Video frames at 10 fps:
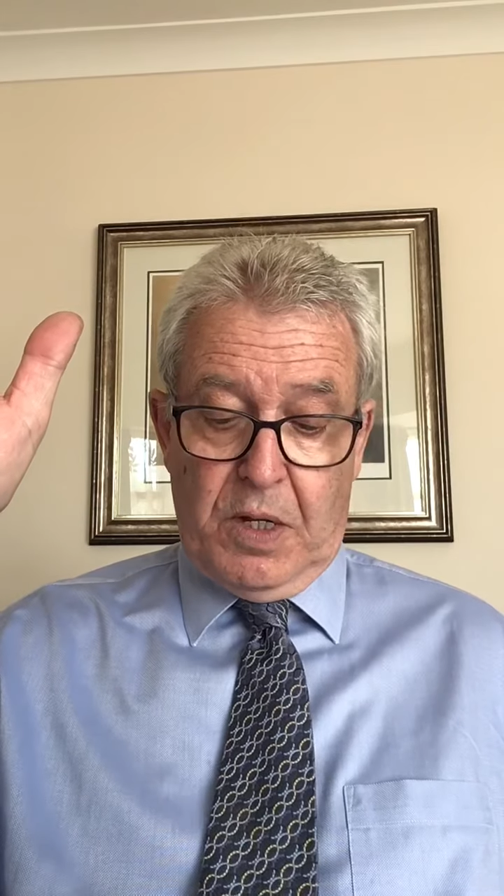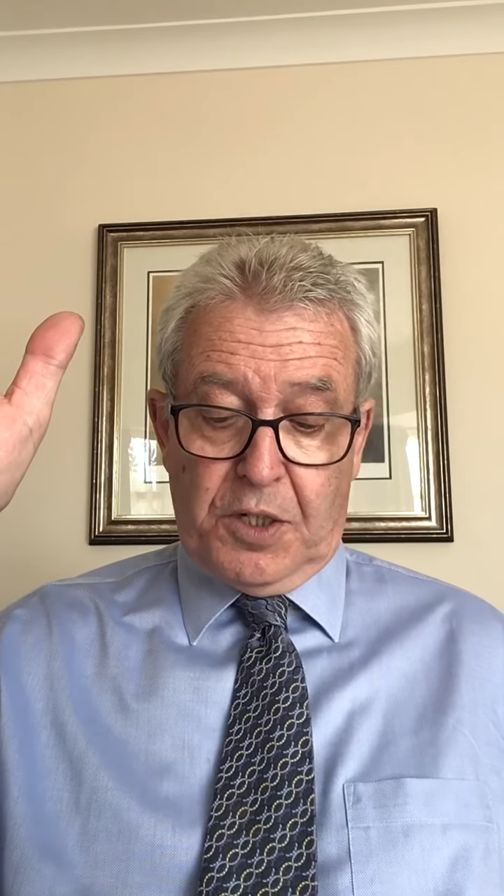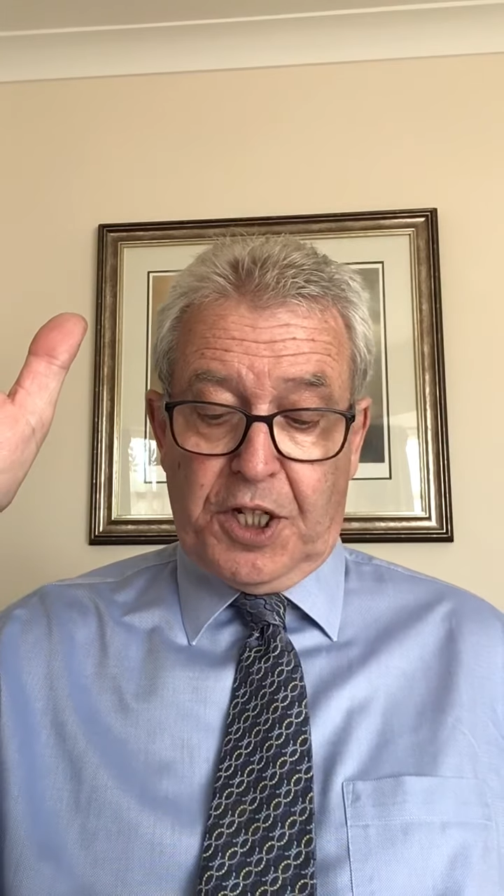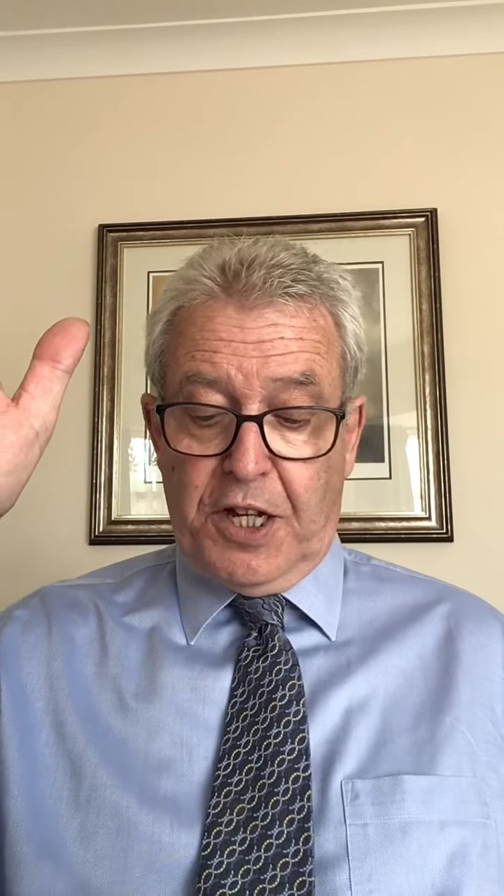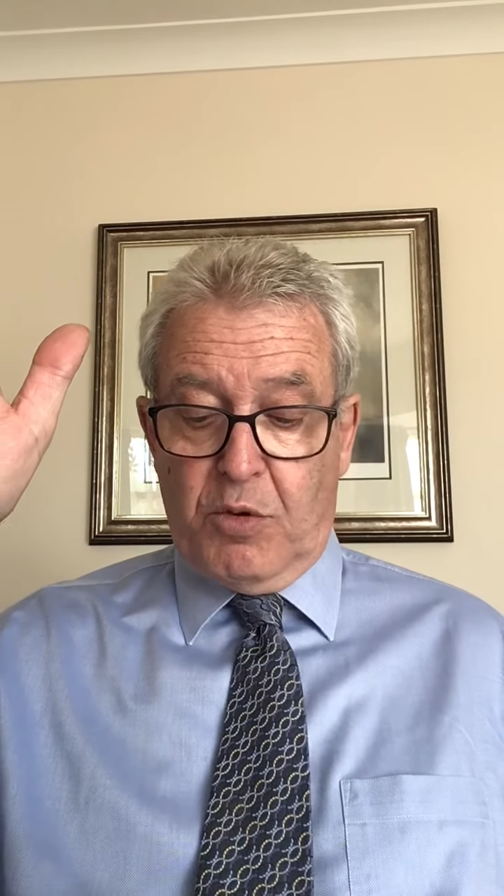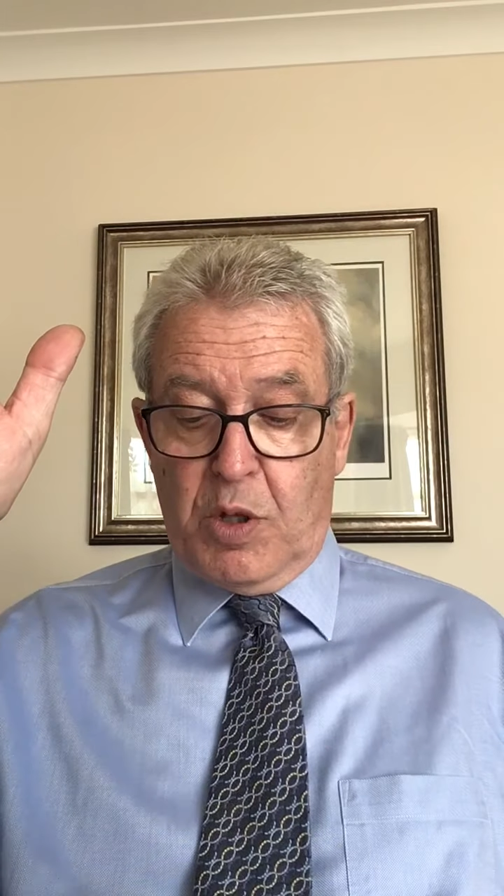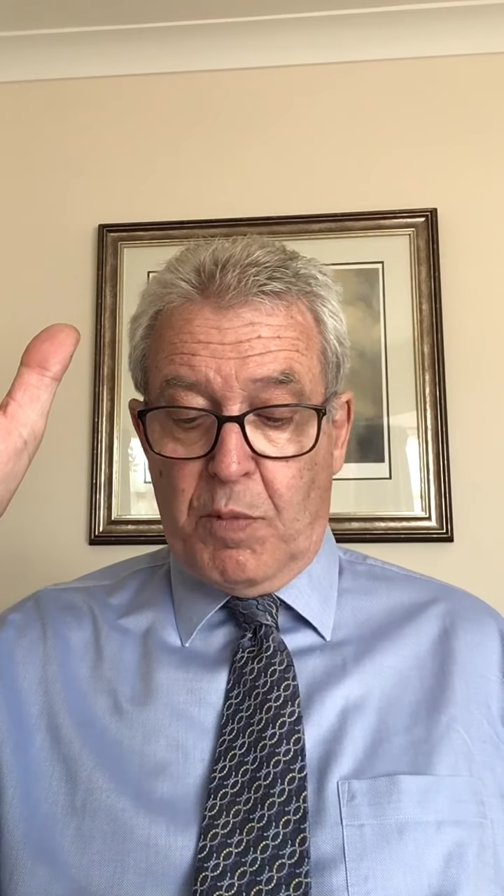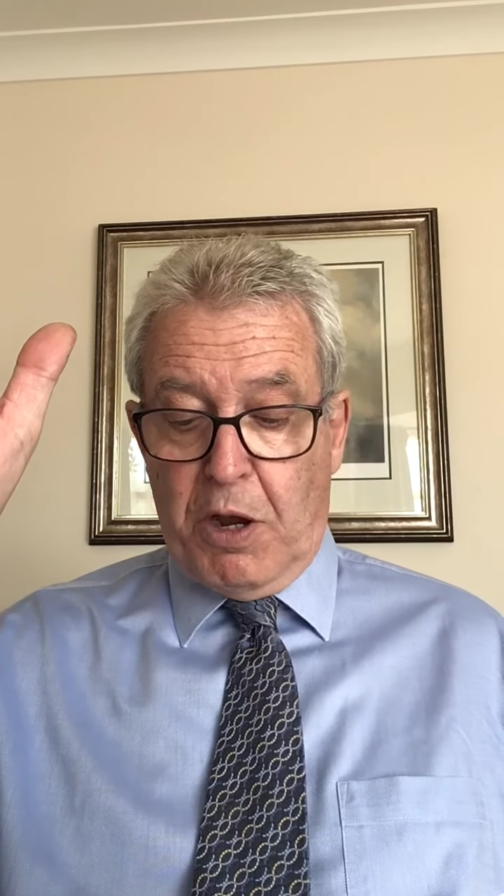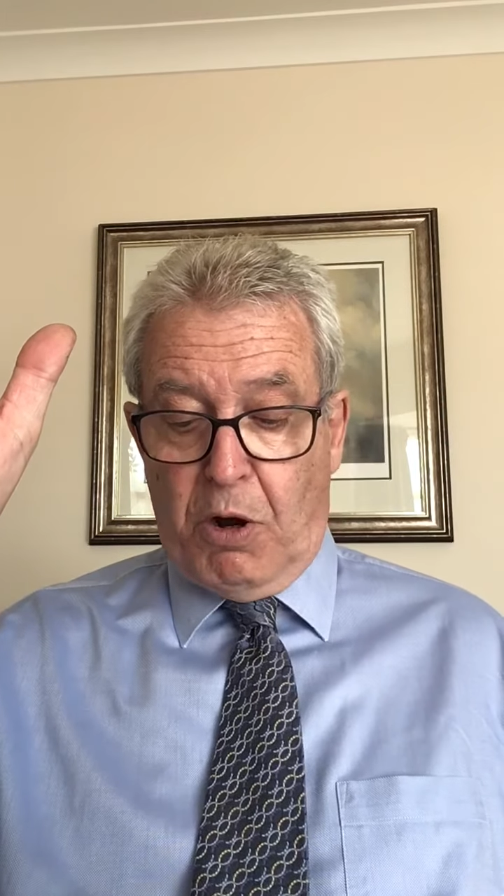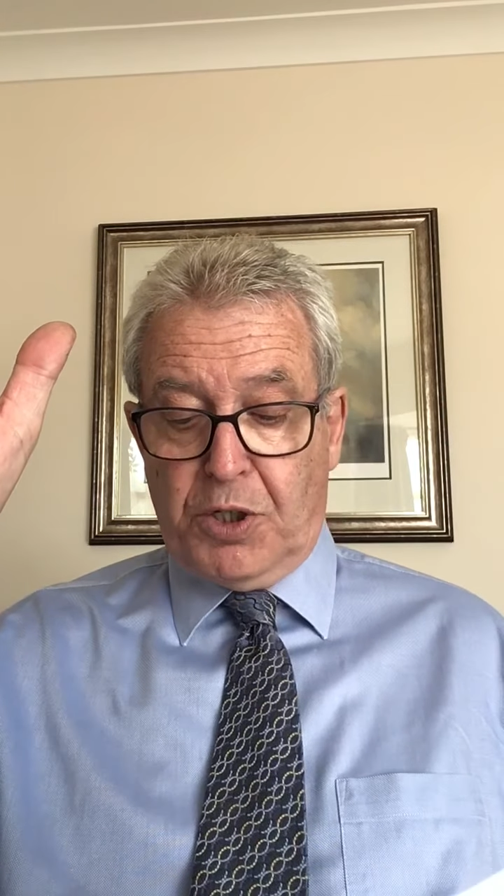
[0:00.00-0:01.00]
together with
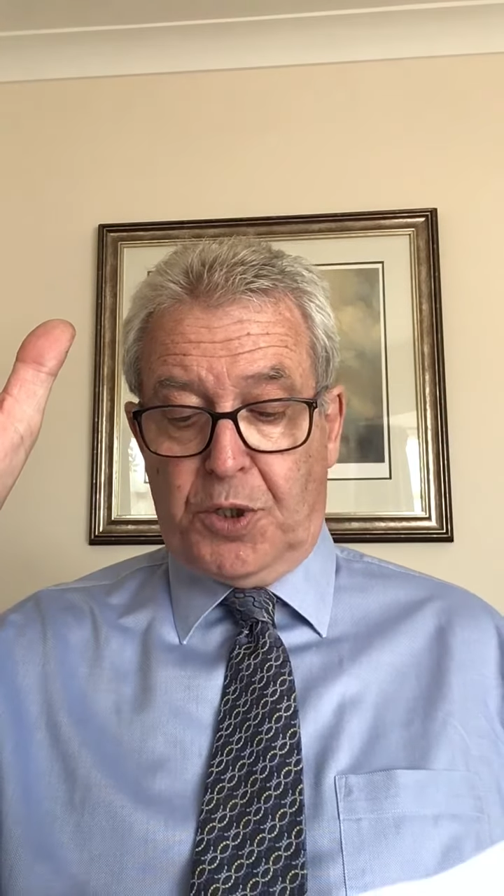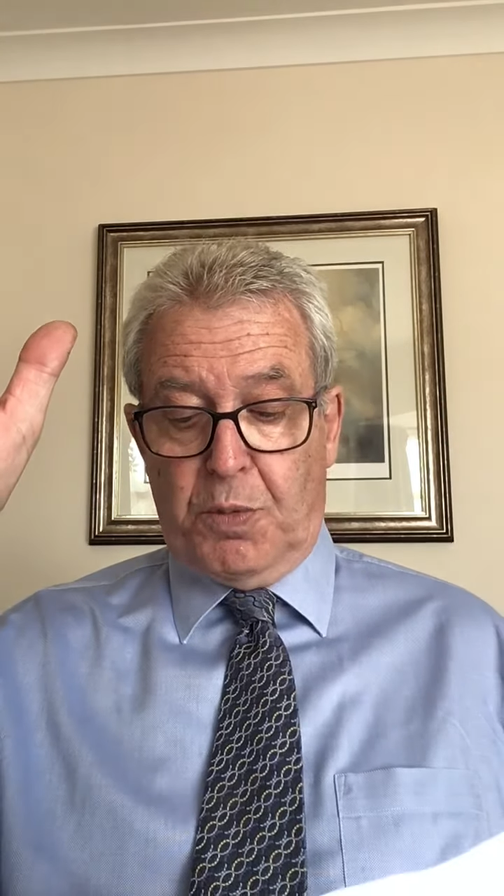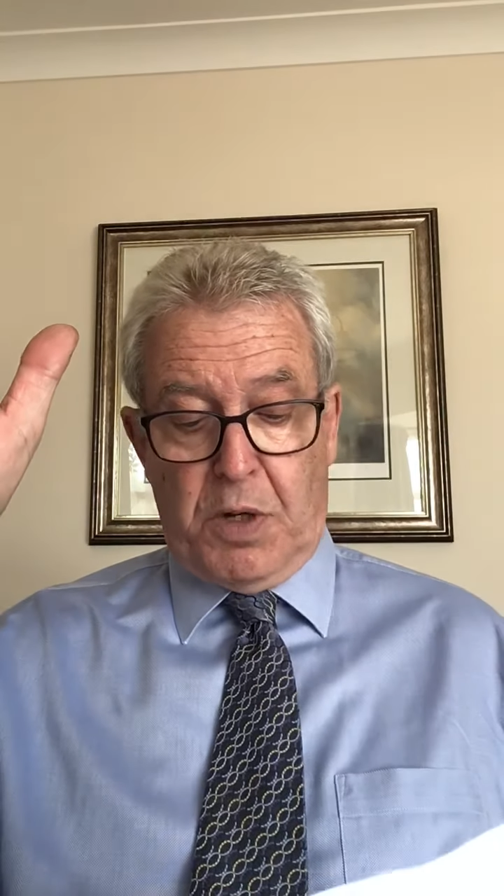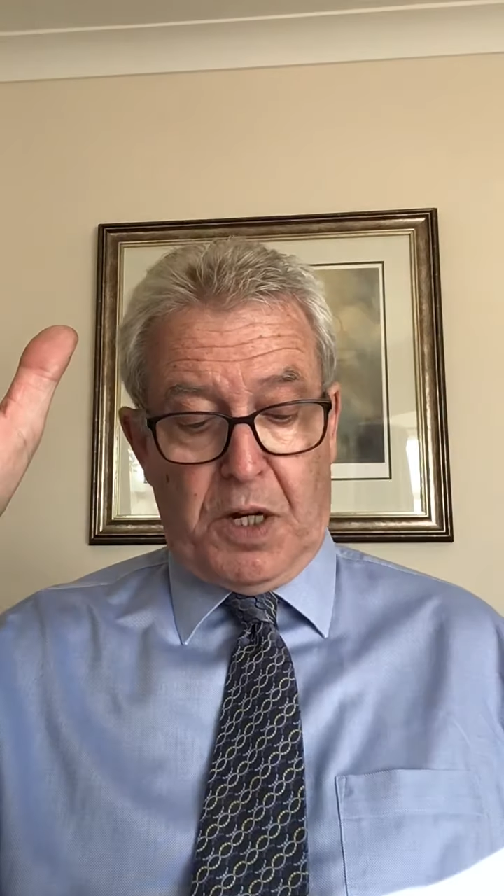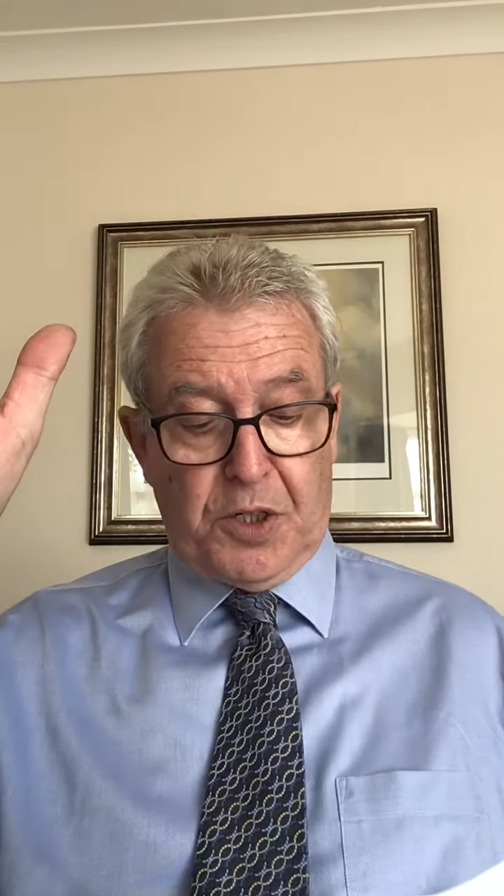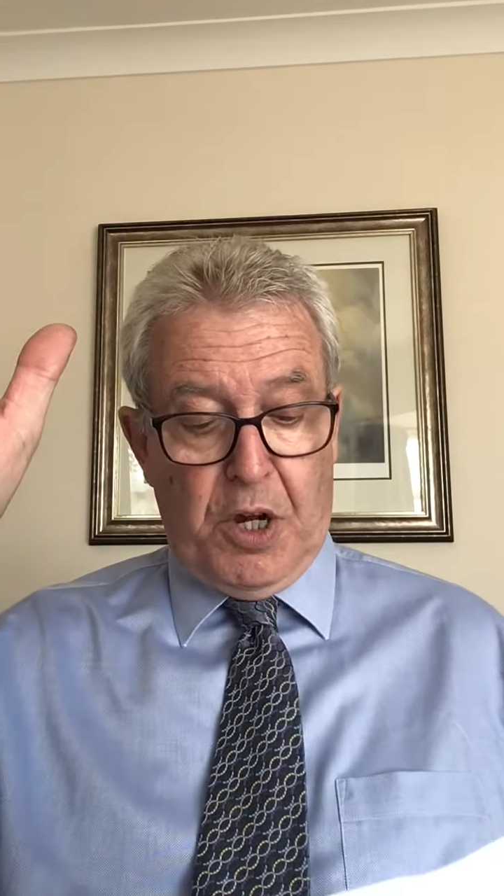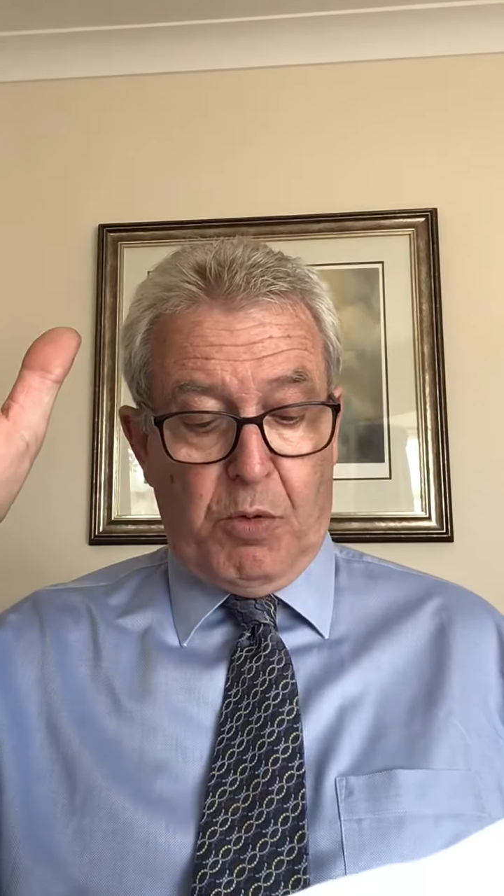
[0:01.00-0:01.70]
my oxygen mask,